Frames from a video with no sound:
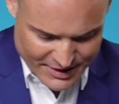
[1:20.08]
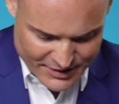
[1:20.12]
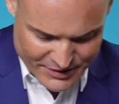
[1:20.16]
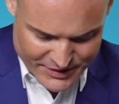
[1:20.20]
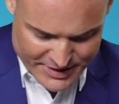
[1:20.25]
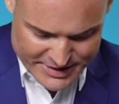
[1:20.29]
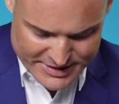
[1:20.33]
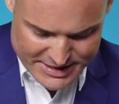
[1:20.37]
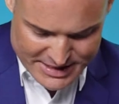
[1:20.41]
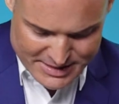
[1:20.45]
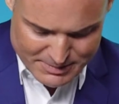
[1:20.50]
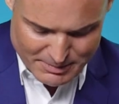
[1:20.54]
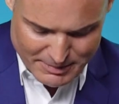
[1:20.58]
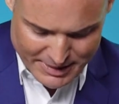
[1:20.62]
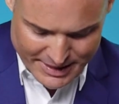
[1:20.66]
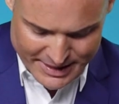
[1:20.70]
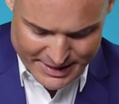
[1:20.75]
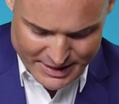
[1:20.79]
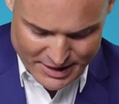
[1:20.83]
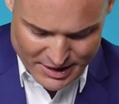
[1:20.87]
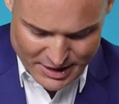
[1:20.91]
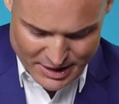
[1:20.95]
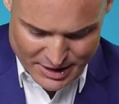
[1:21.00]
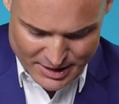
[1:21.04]
This is
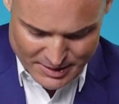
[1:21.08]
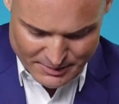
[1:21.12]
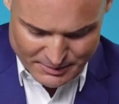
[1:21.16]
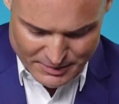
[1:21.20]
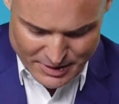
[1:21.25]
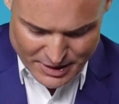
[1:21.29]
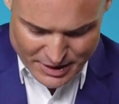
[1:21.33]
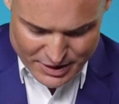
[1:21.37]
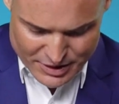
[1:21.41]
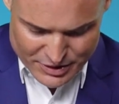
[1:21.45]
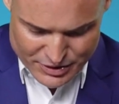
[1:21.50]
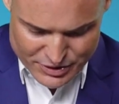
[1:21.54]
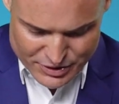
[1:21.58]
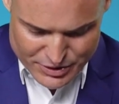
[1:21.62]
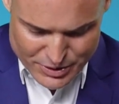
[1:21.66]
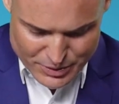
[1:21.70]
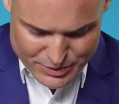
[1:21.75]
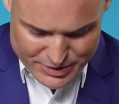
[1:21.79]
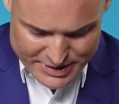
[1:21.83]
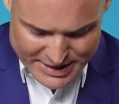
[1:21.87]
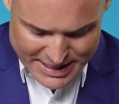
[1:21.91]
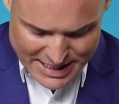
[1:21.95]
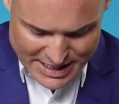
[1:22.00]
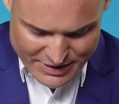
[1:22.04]
my
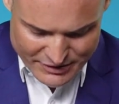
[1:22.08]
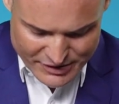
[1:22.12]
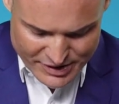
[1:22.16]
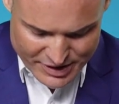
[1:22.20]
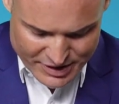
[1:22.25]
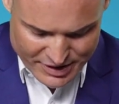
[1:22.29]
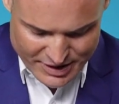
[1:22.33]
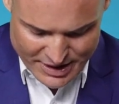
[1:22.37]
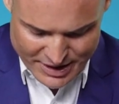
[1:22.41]
suit carrier.